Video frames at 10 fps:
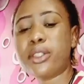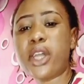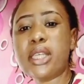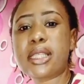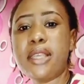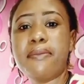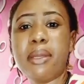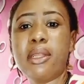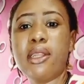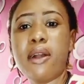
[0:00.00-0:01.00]
Just give
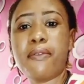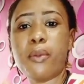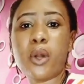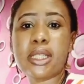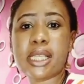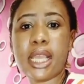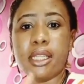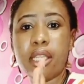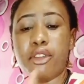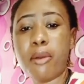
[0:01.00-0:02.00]
baby love water
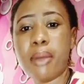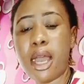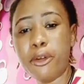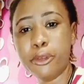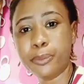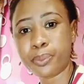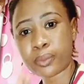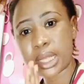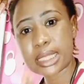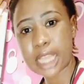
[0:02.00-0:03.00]
in the normal room
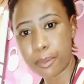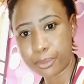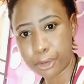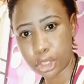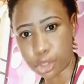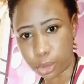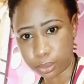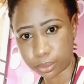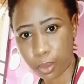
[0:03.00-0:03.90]
temperature.